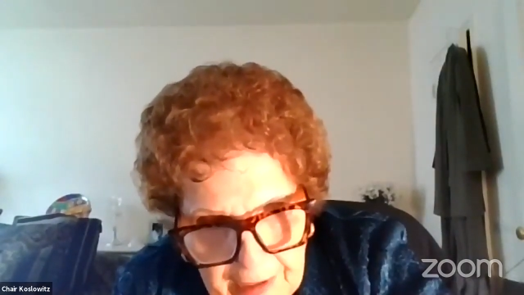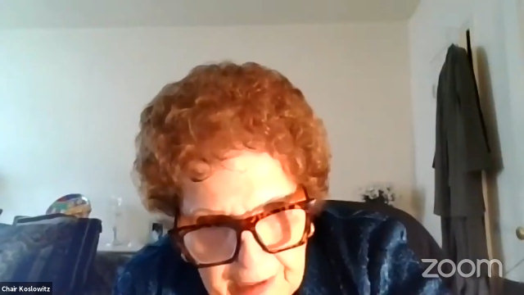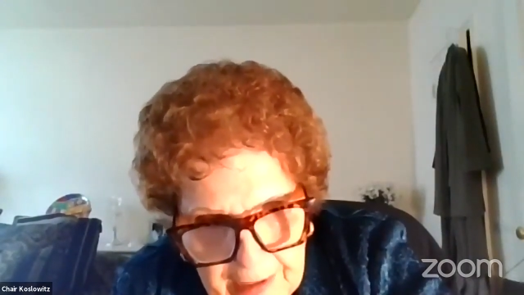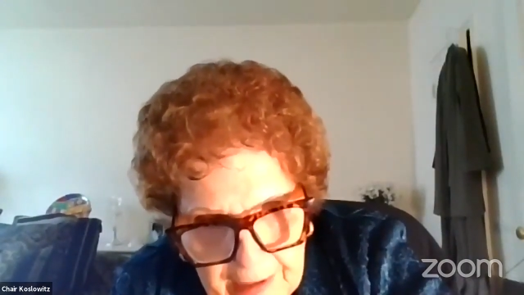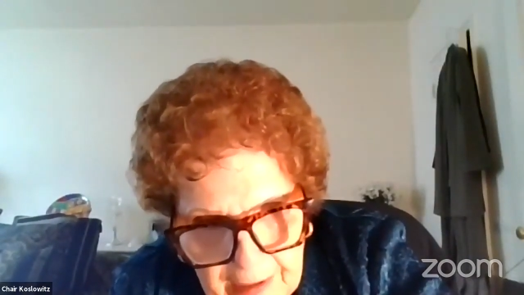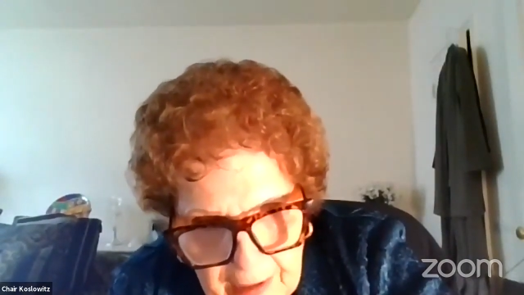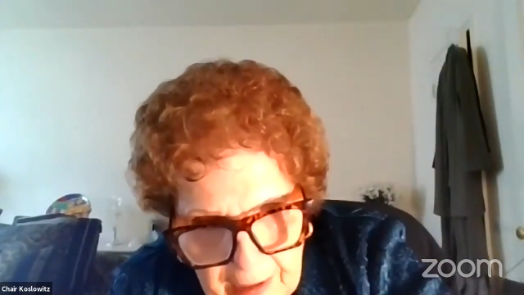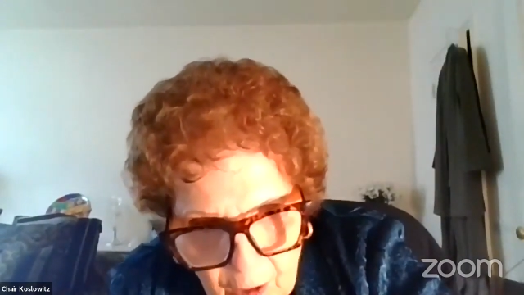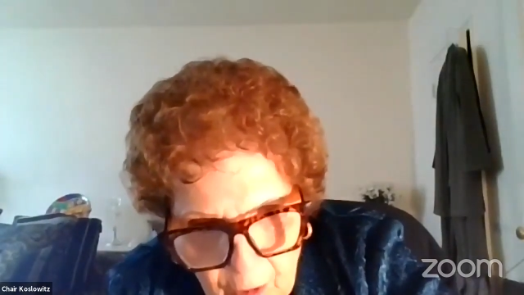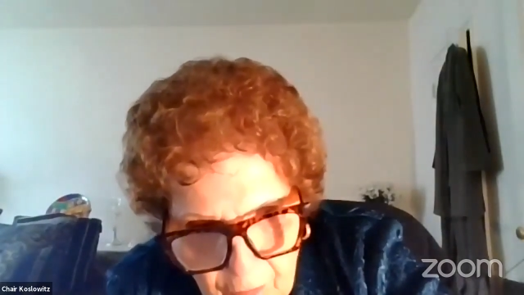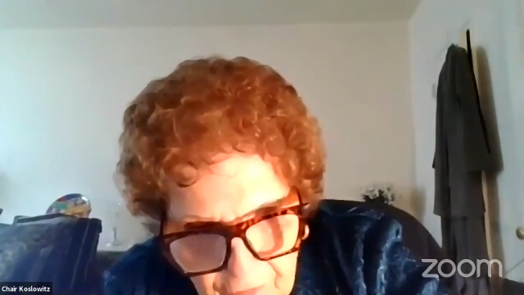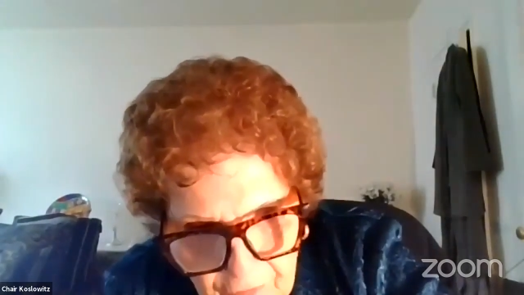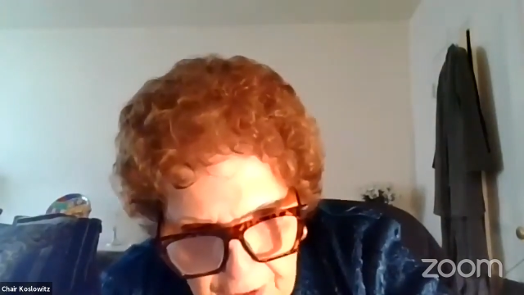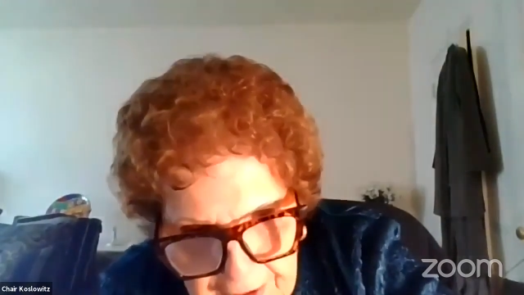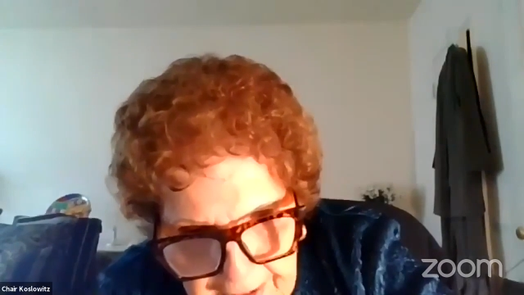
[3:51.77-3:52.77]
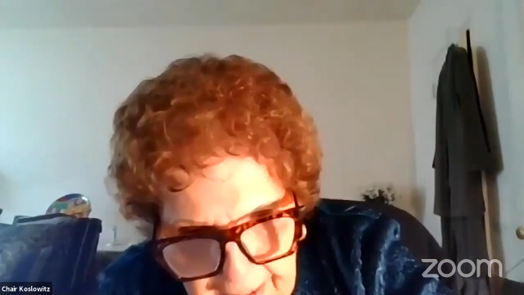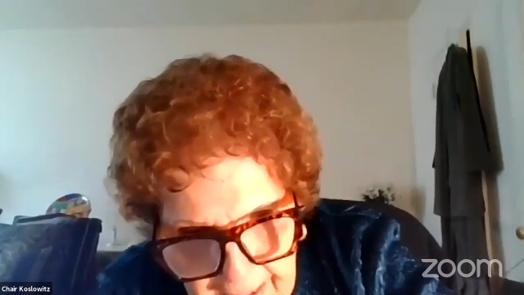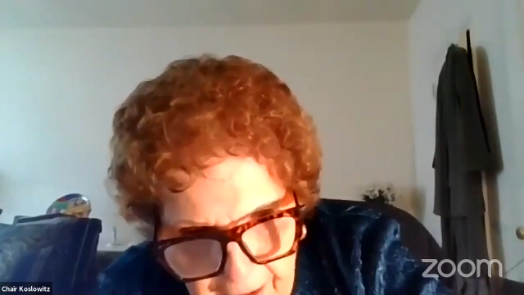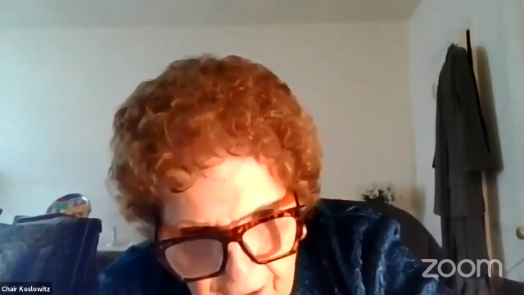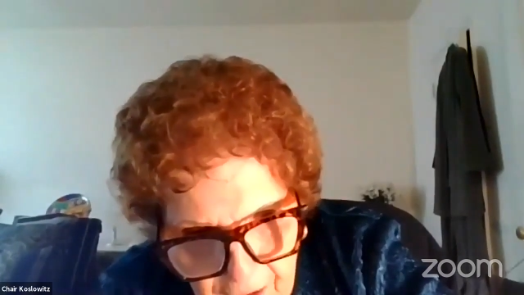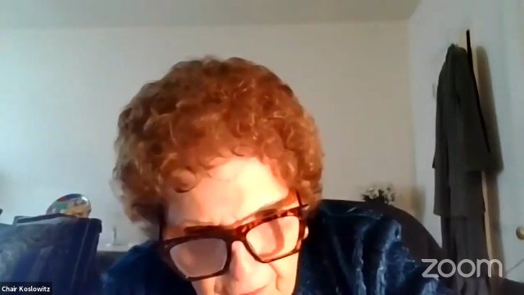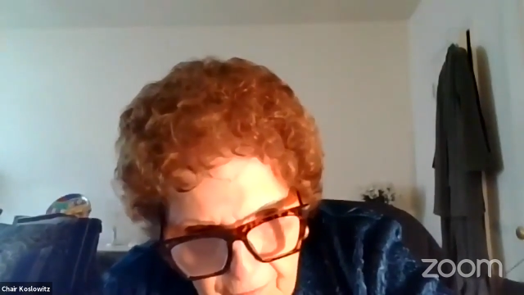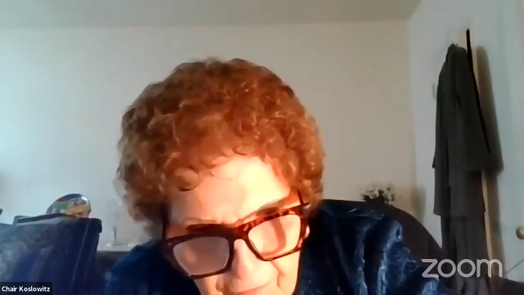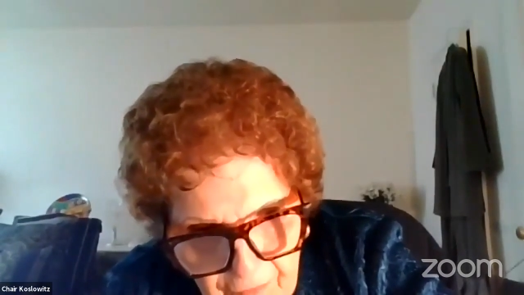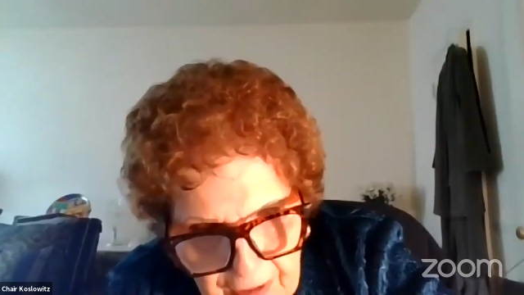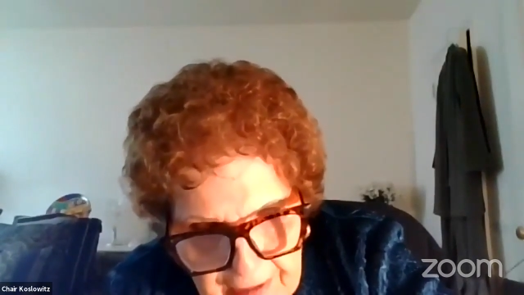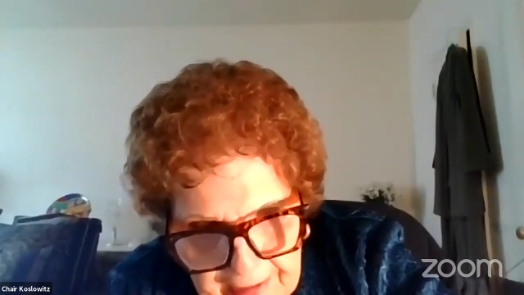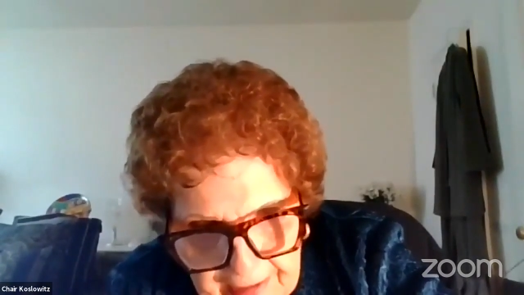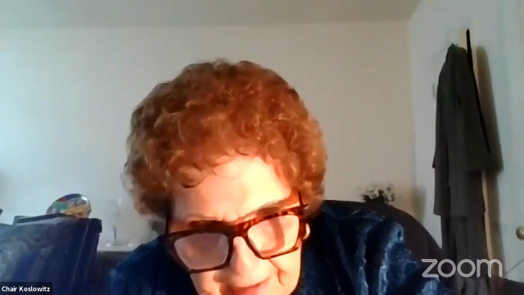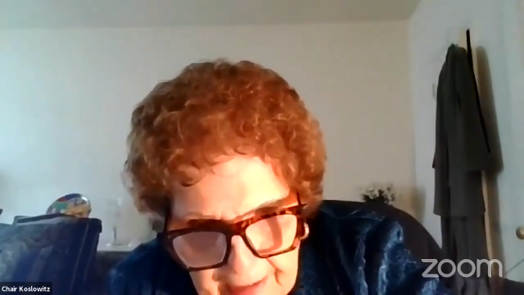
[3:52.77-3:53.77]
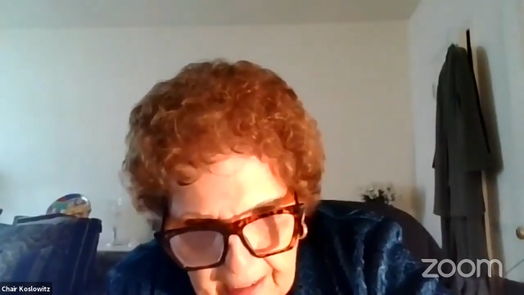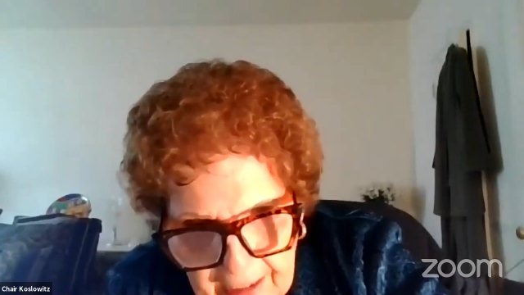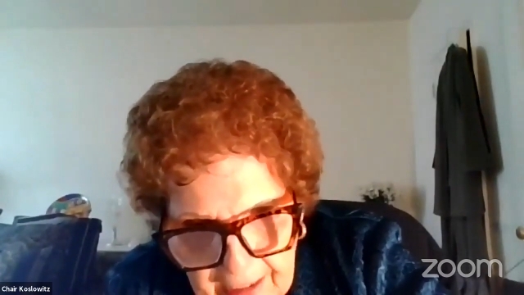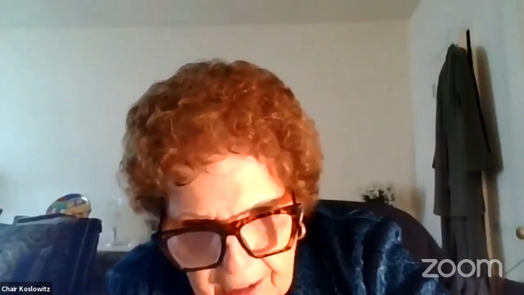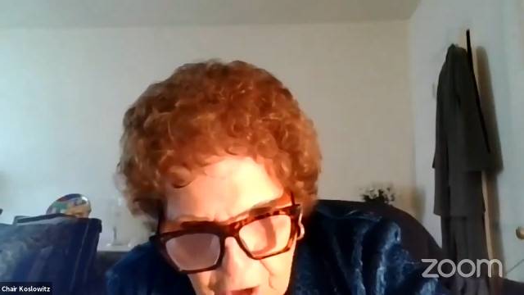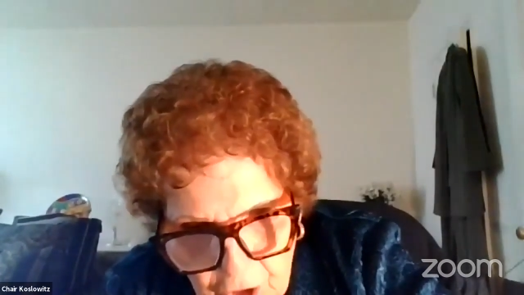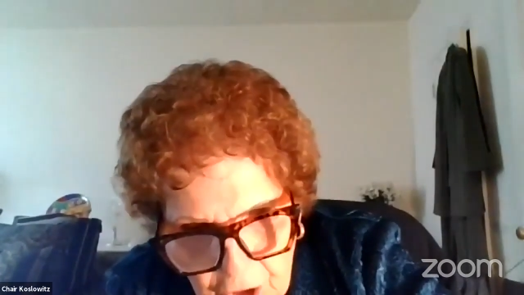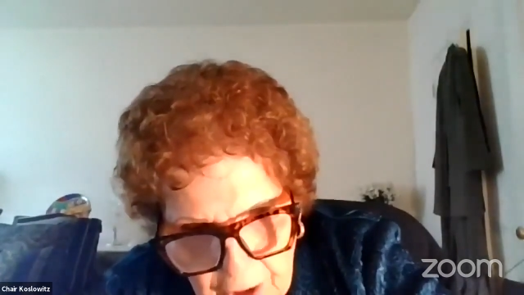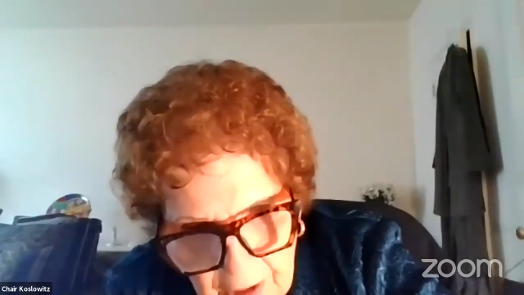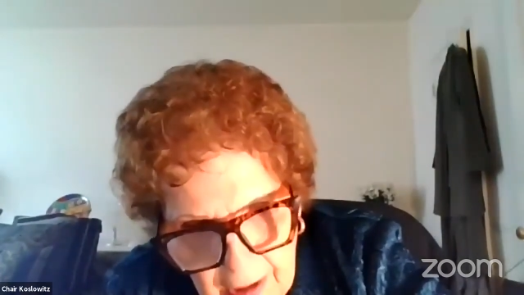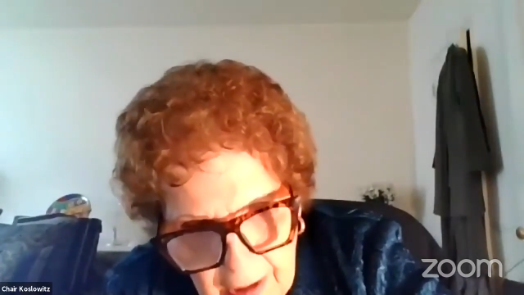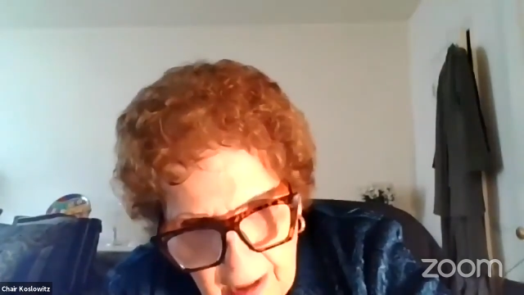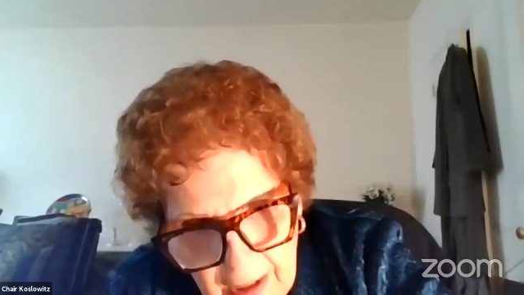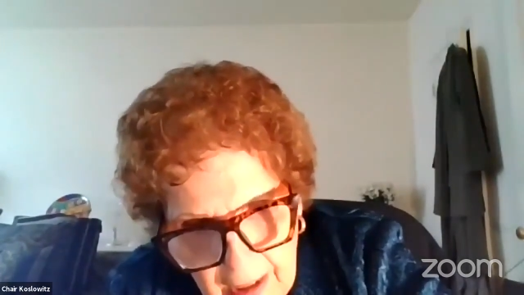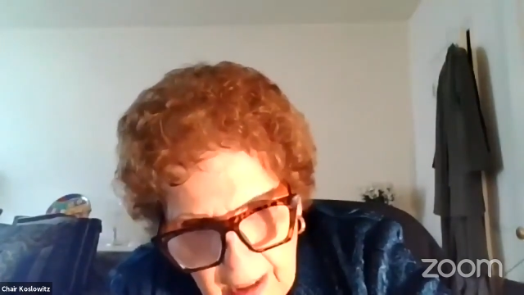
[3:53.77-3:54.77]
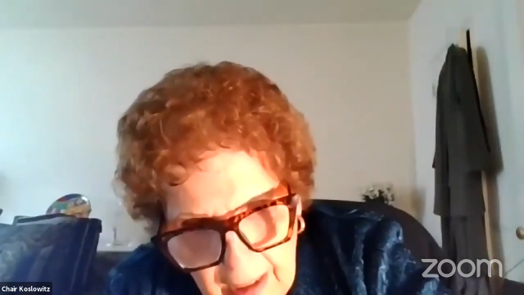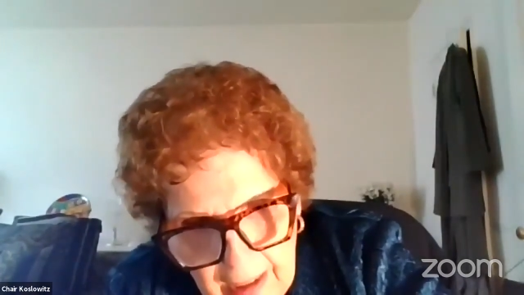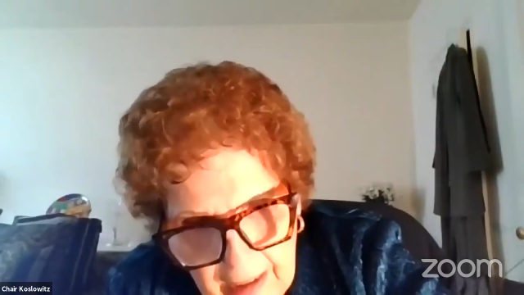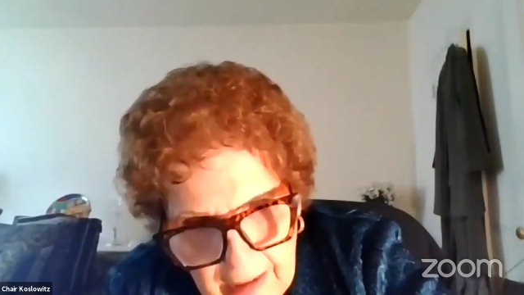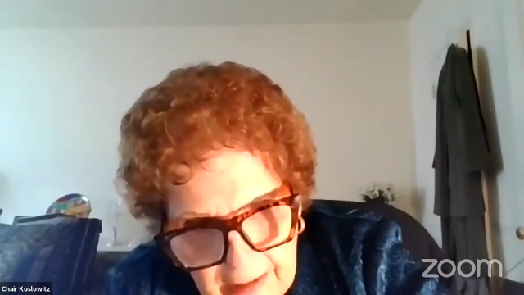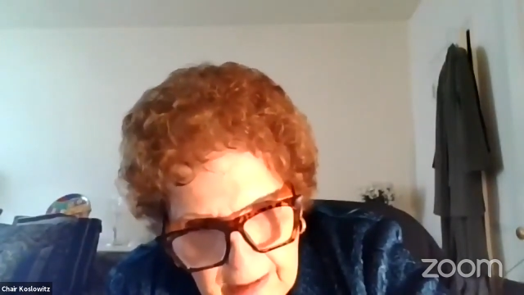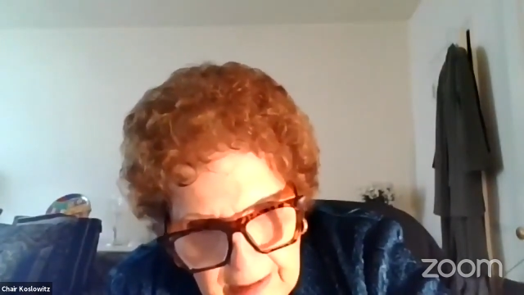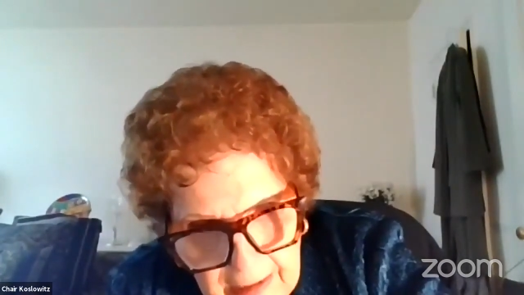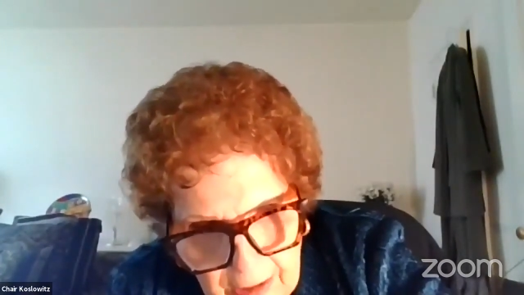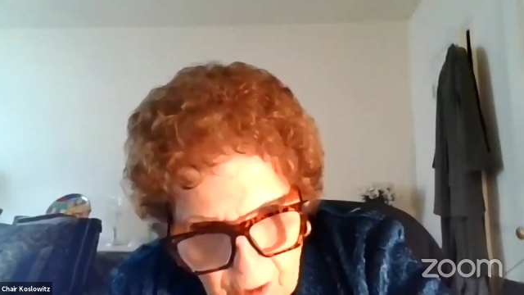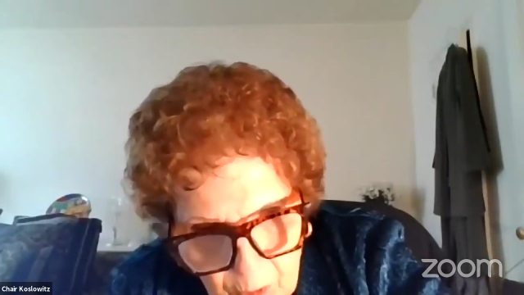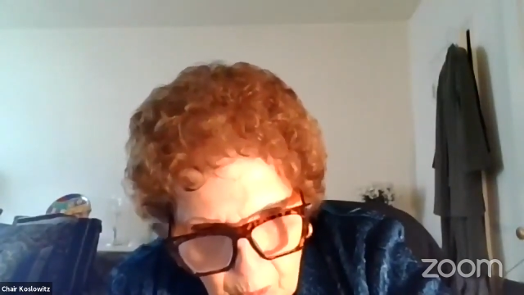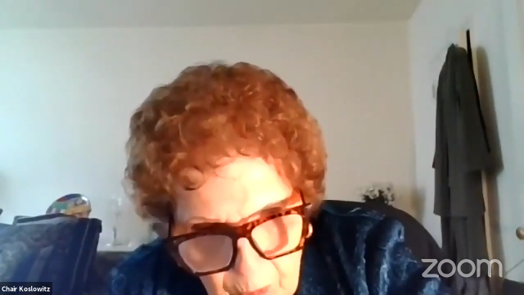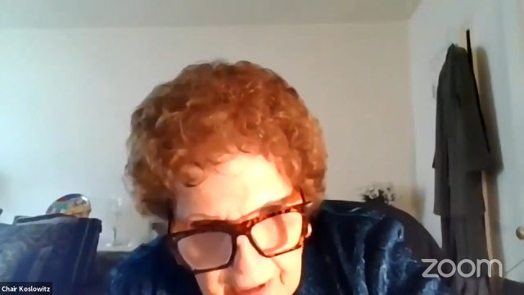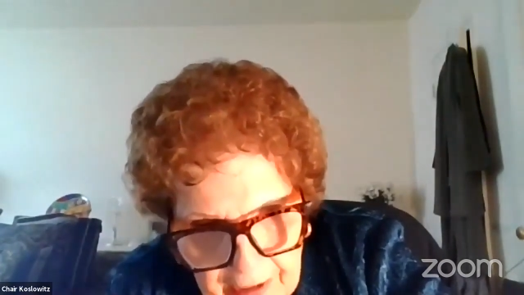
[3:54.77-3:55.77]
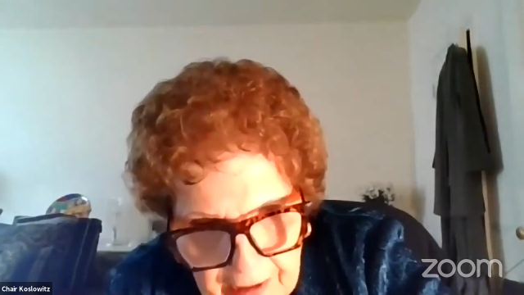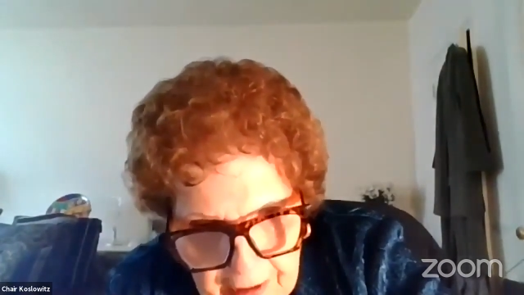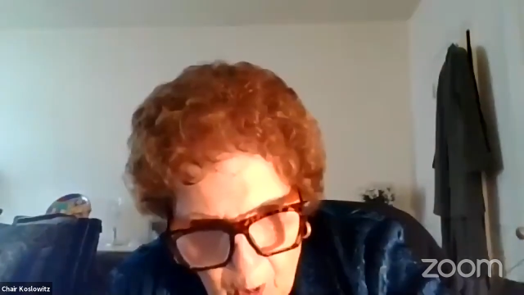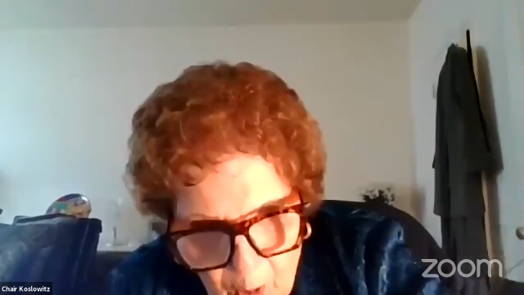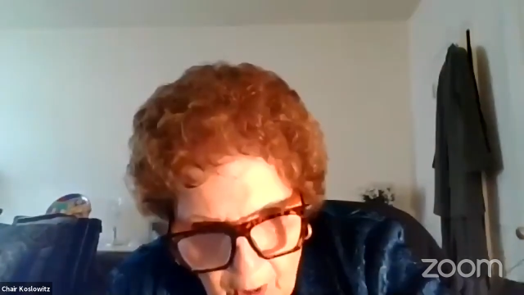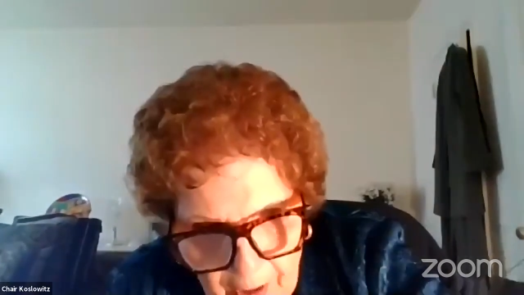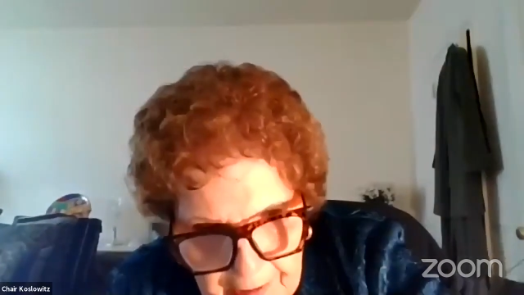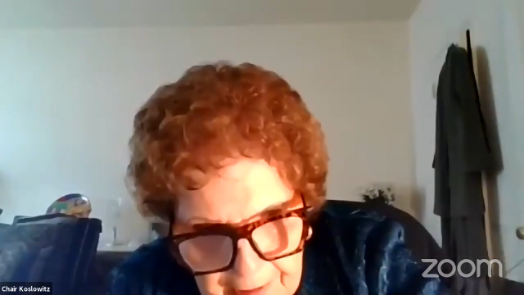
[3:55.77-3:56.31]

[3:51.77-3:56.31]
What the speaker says: (no speaker visible)